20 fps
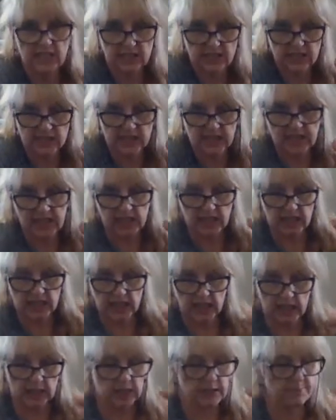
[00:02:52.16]
sneaky
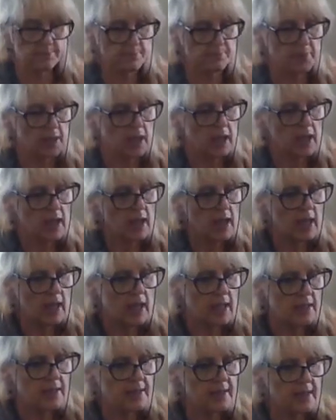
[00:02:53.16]
things.
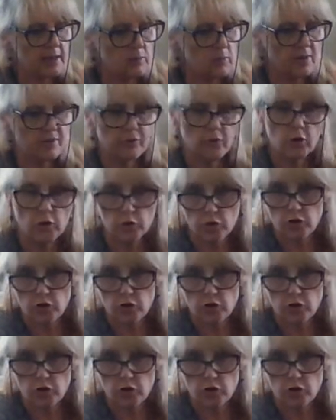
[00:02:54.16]
Then we've got